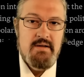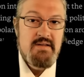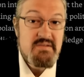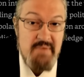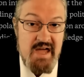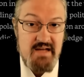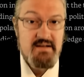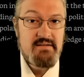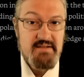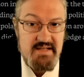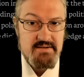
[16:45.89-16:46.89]
This man
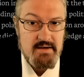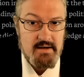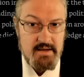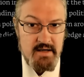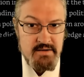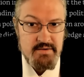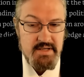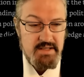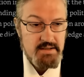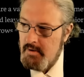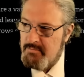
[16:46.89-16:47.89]
leads our
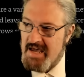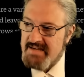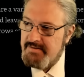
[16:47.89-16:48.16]
country. Back